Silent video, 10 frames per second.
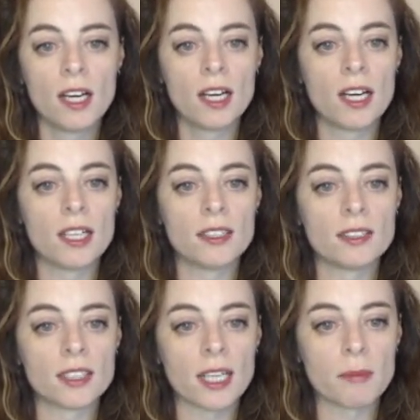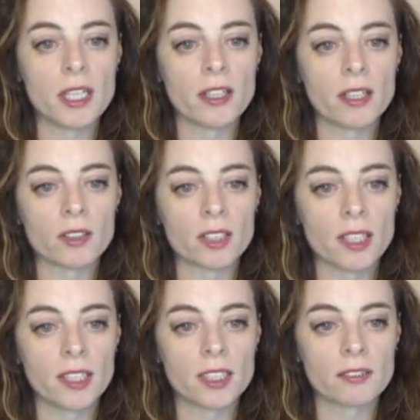And here I'm going to
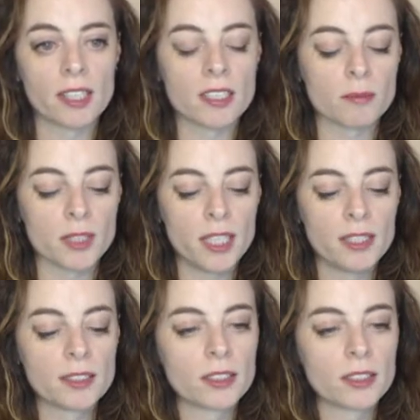click to write some text.